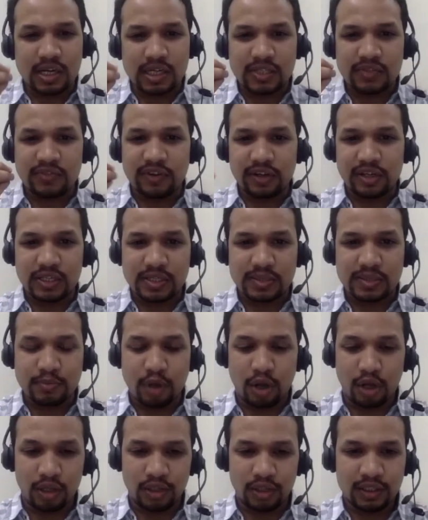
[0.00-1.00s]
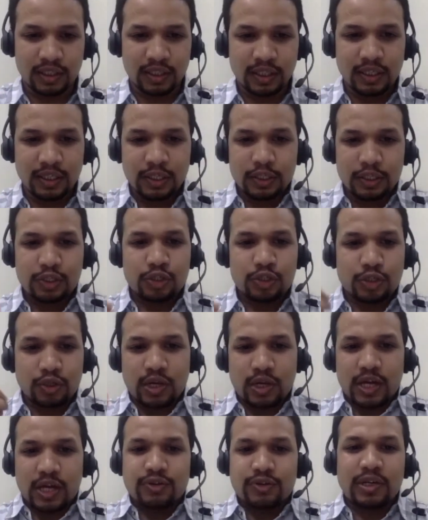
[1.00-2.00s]
very small. So you
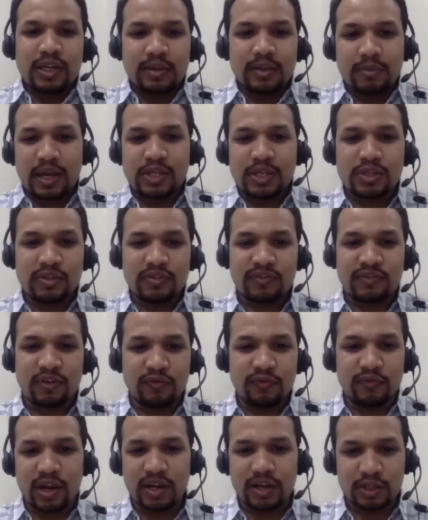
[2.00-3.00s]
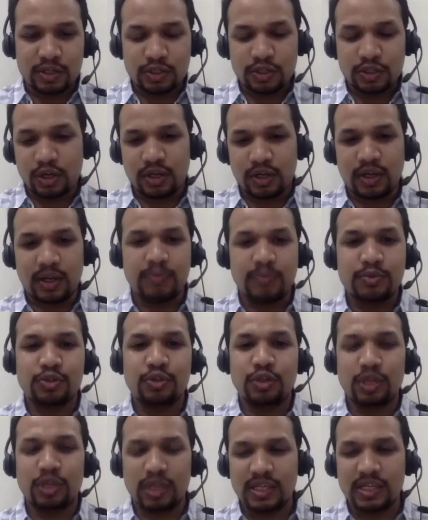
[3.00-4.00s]
can't really imagine from where it's going to come.
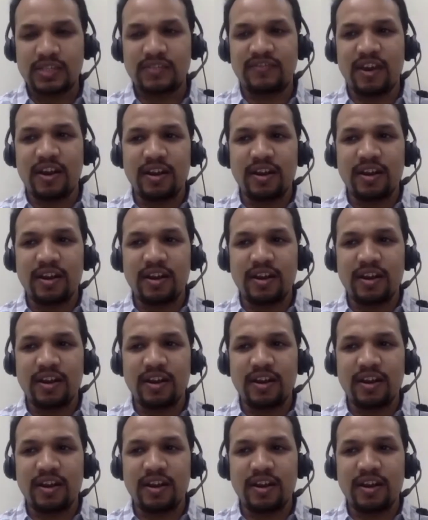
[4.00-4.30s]
So it is very